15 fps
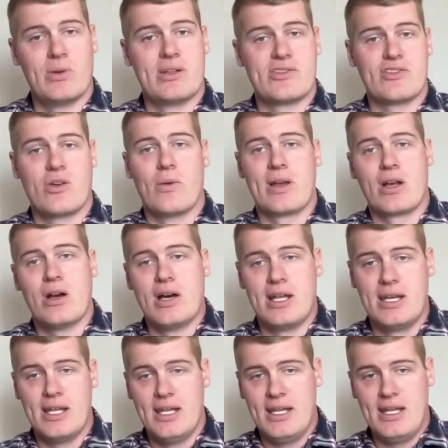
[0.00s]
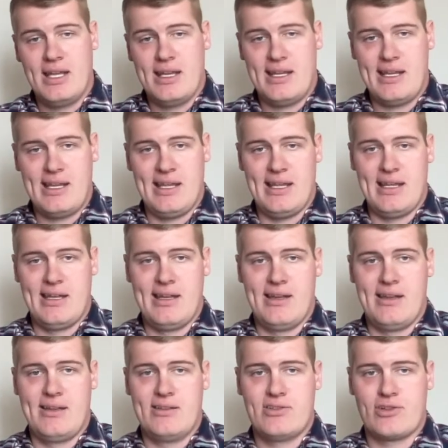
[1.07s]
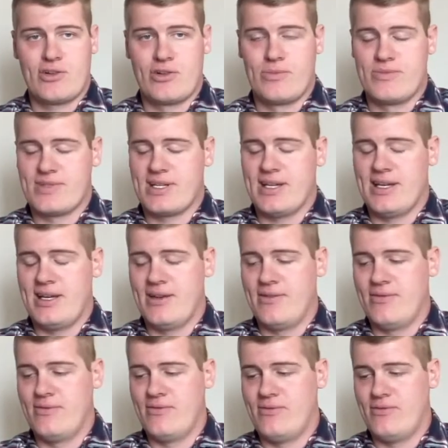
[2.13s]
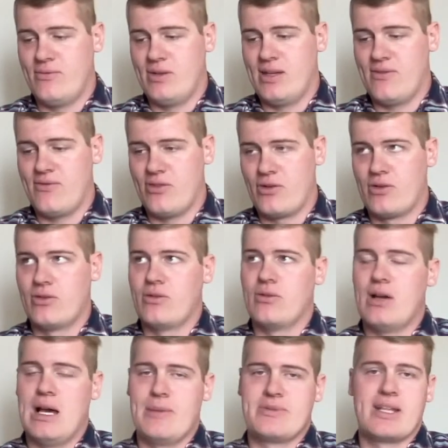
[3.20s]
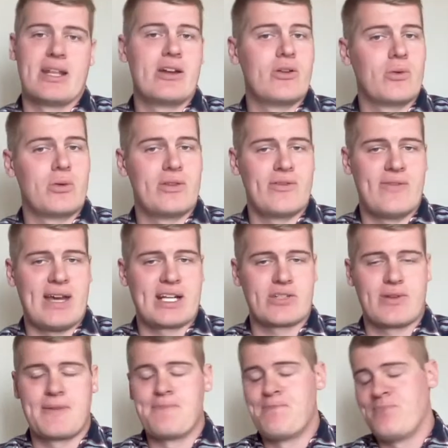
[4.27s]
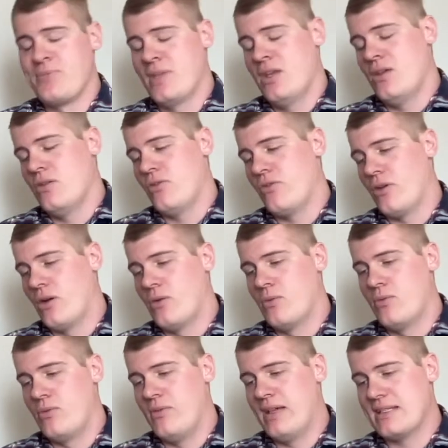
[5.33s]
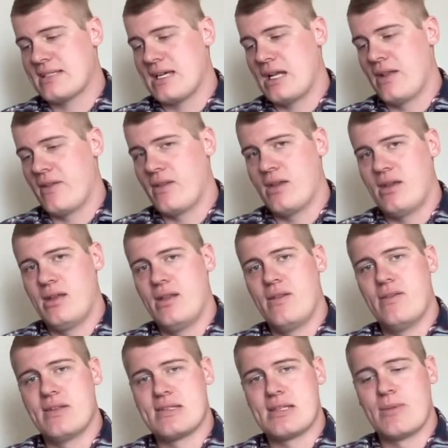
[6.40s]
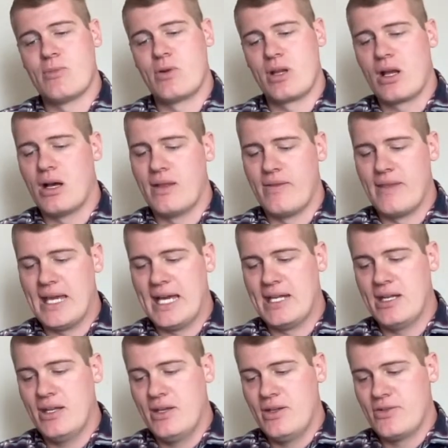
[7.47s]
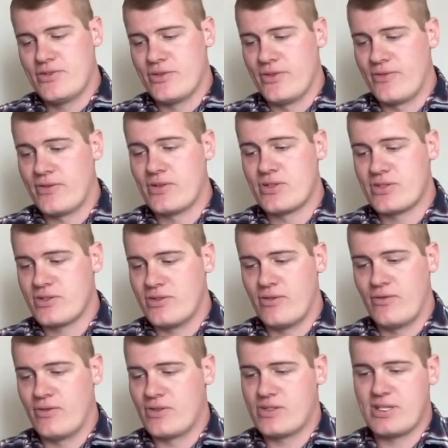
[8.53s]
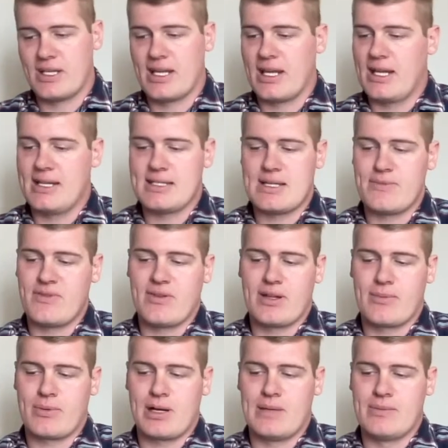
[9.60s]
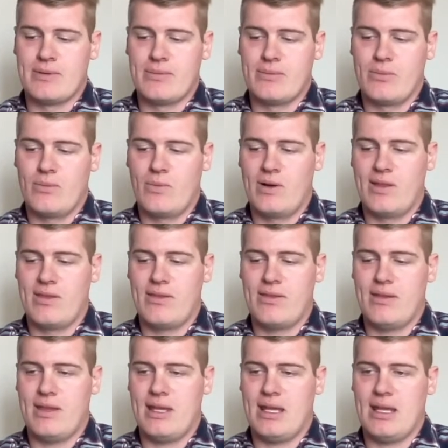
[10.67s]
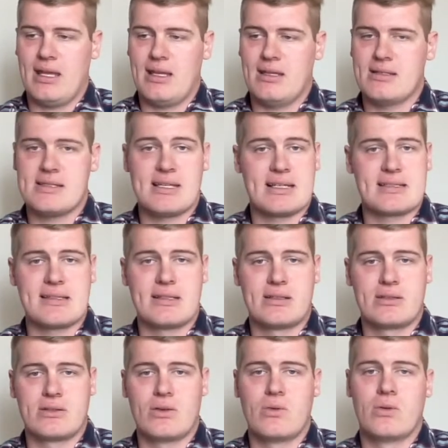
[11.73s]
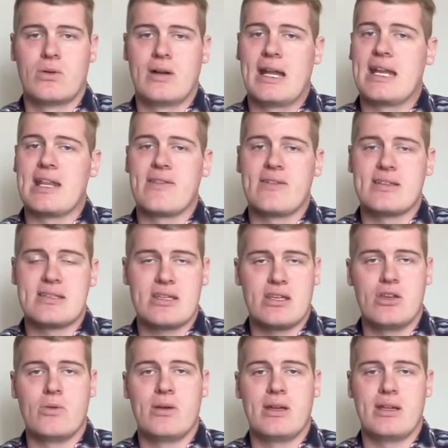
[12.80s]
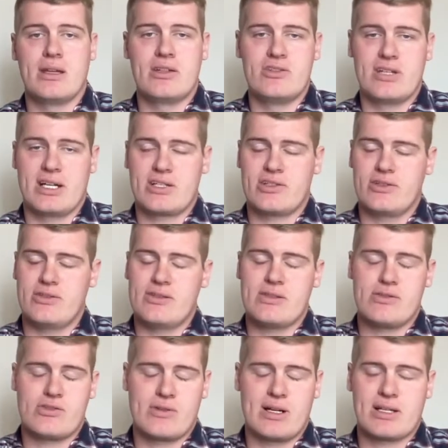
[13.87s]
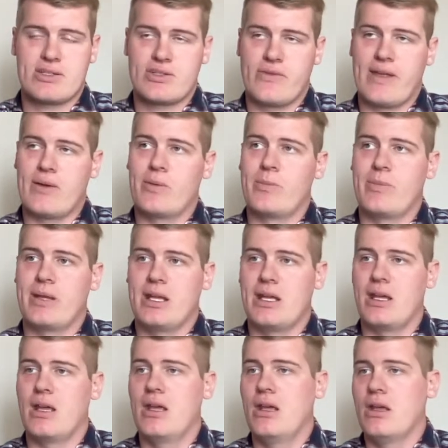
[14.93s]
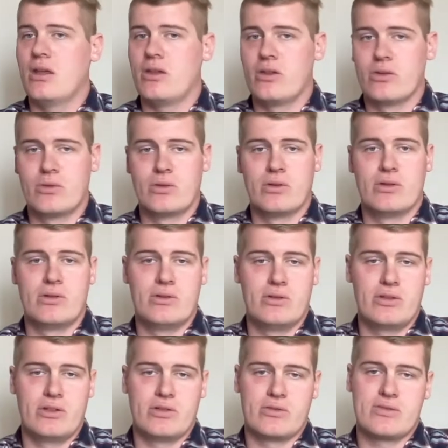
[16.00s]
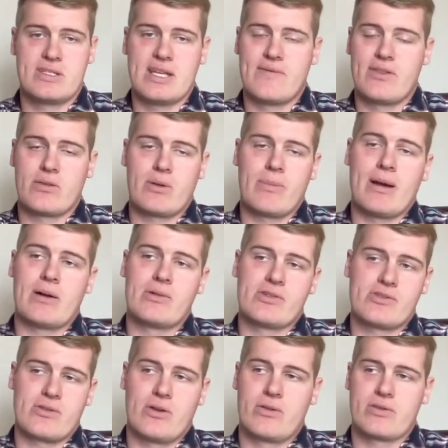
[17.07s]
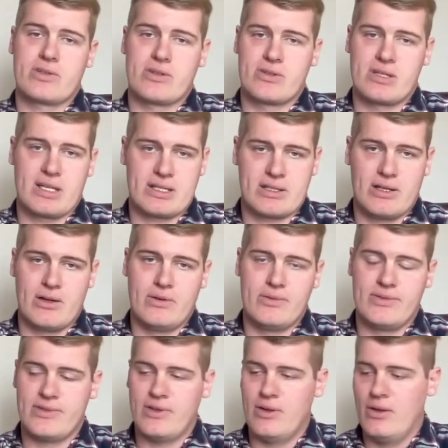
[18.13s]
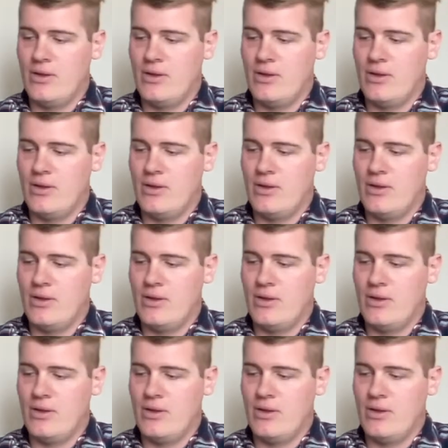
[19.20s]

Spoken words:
is going on in terms of if they're updated or the factory. So that's kind of the summary on that. So the first thing, anytime you've got a problem with a 6-liter or any of these Huey injection trucks, so that would be your 7.3 Powerstrokes, your 6.0s,